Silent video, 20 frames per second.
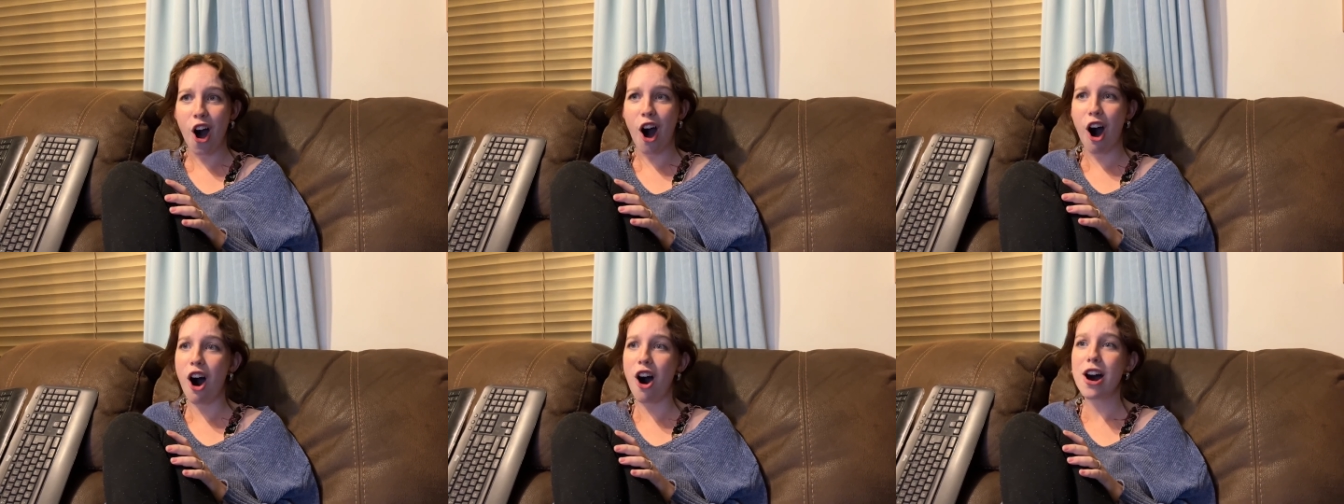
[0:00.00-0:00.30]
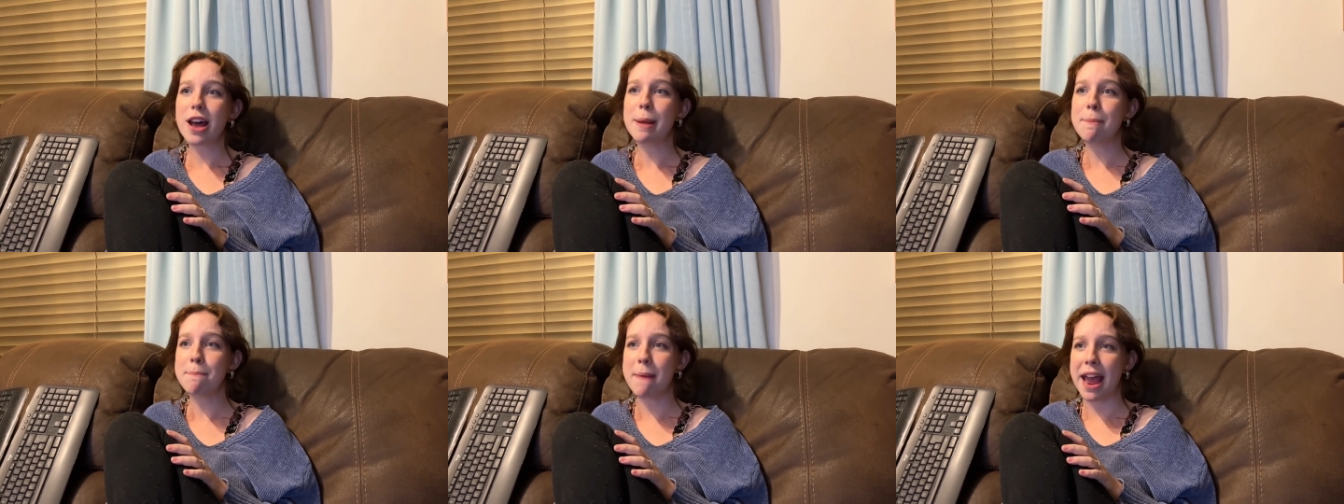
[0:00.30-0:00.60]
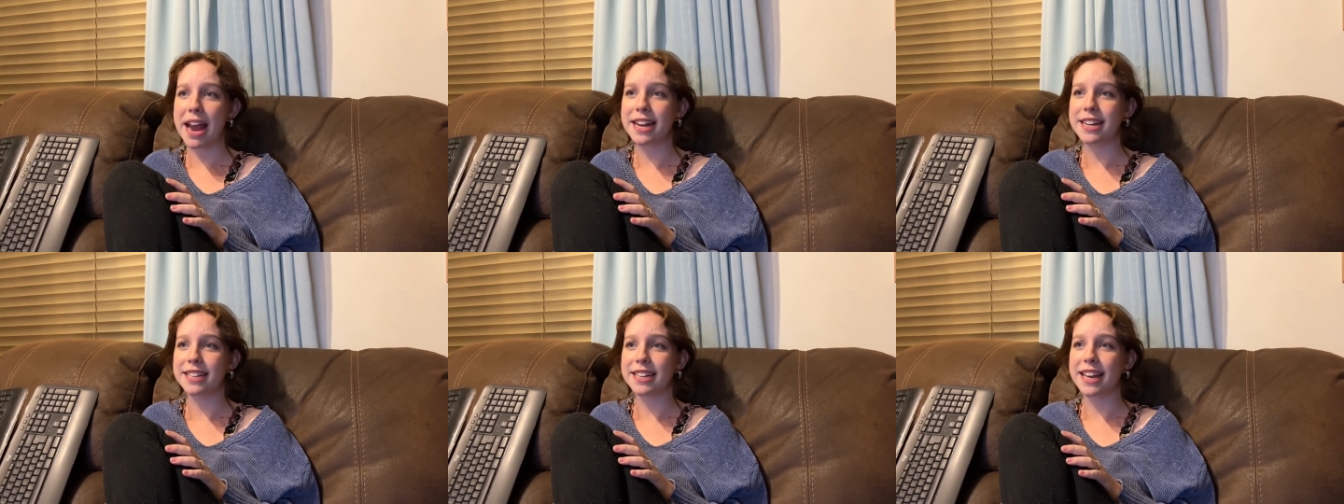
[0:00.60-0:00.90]

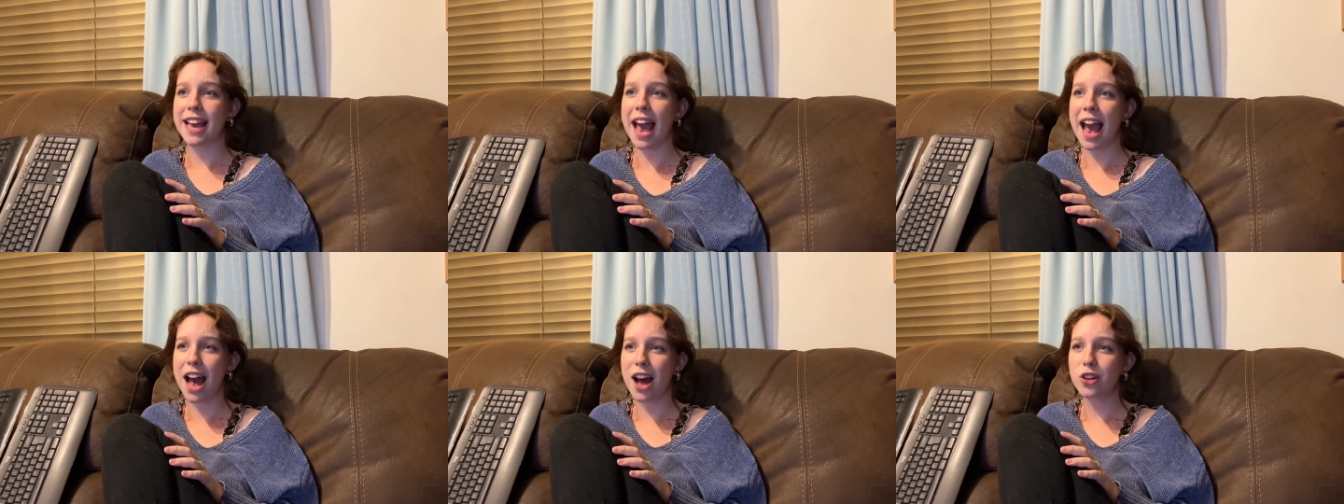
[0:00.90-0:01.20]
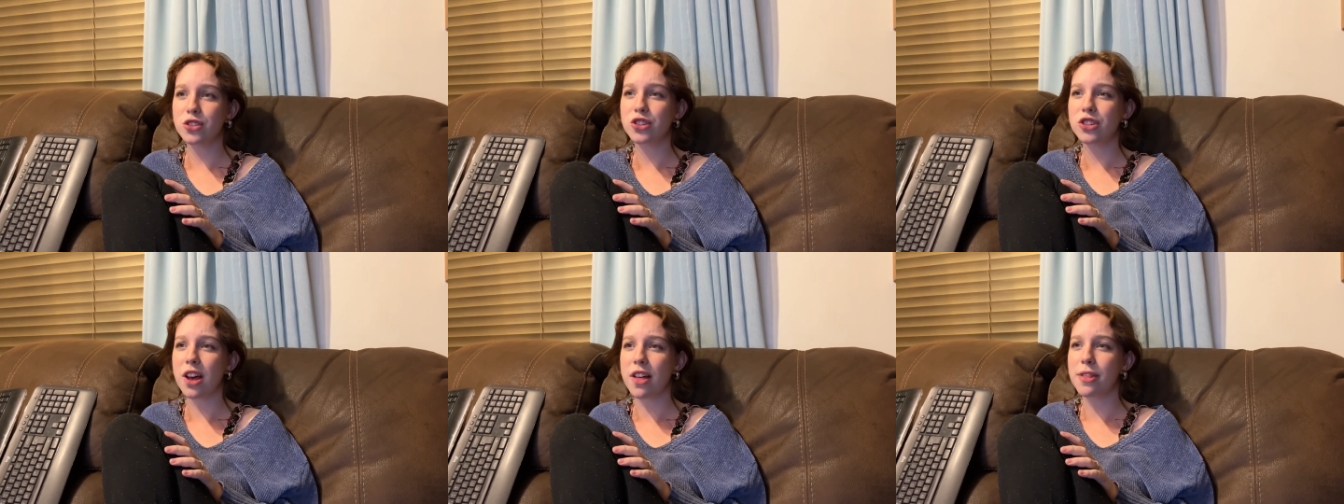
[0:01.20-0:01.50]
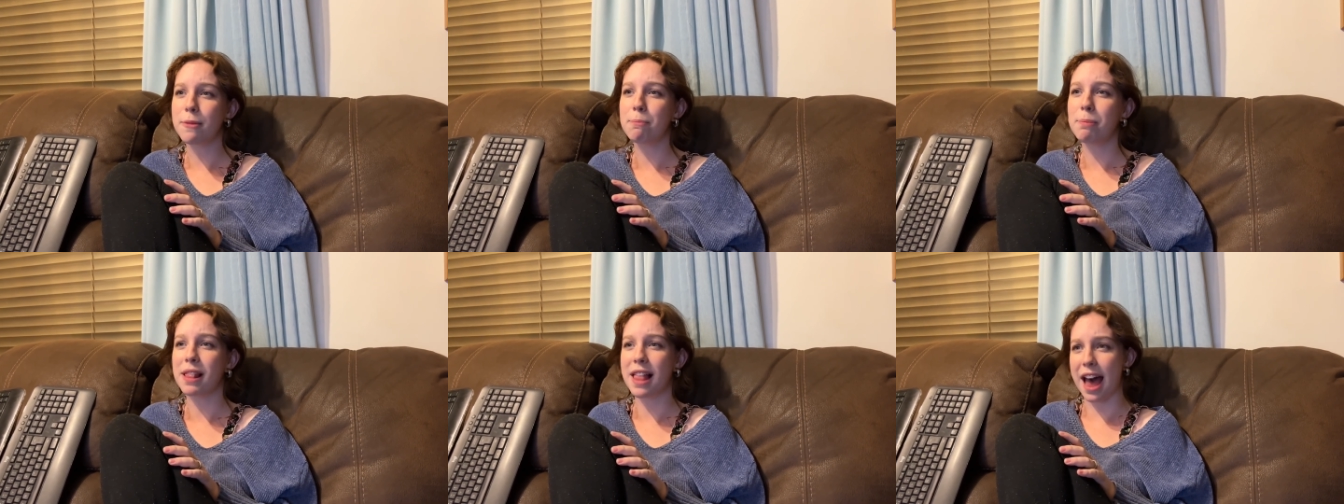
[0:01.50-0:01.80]
automated accounts on
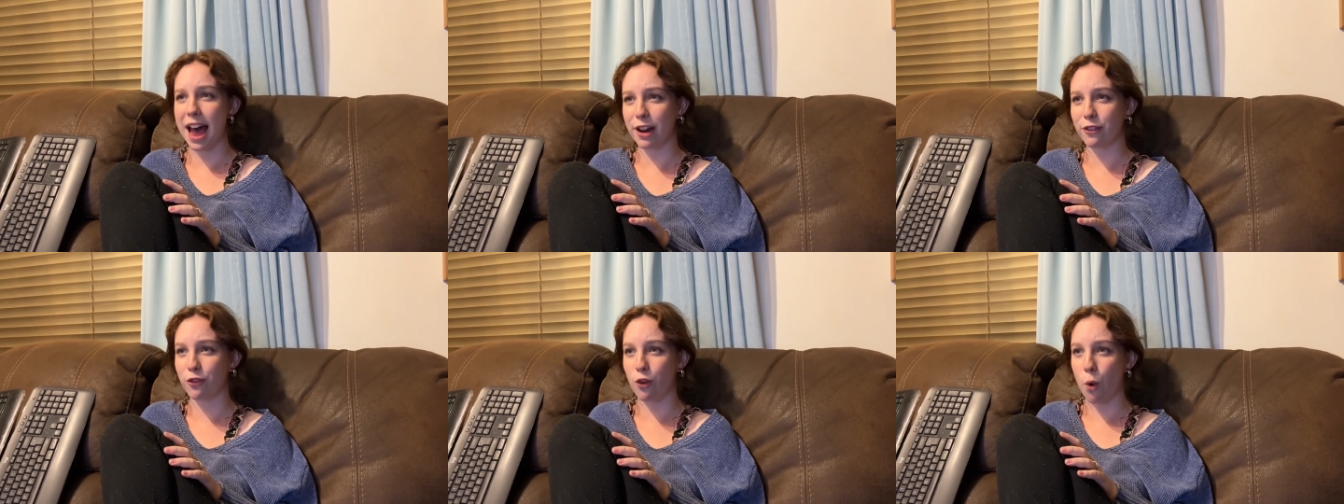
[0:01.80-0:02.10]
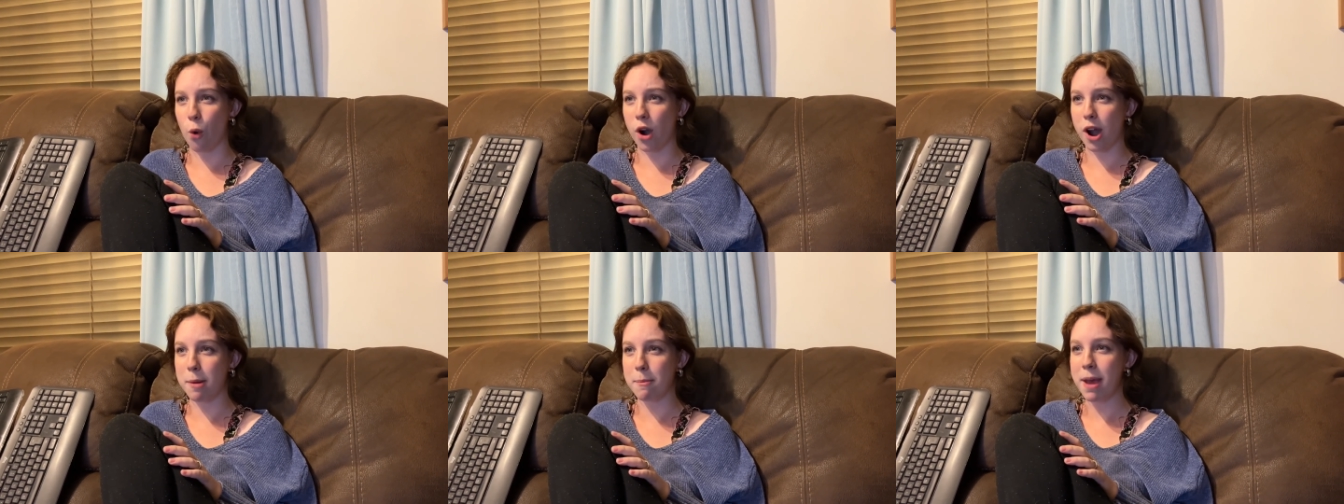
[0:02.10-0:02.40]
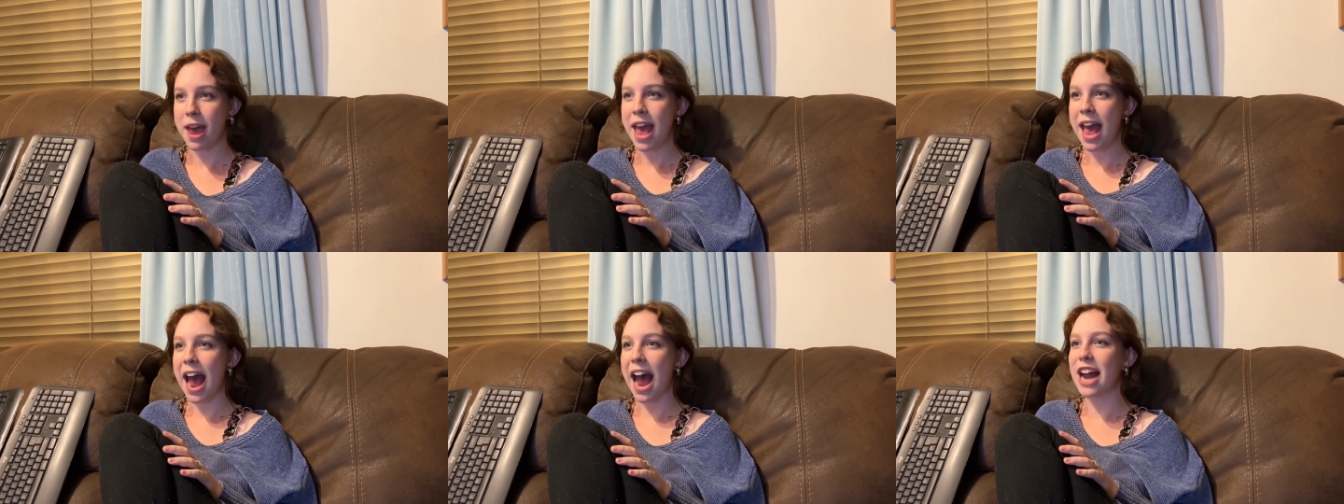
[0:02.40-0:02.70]
the platform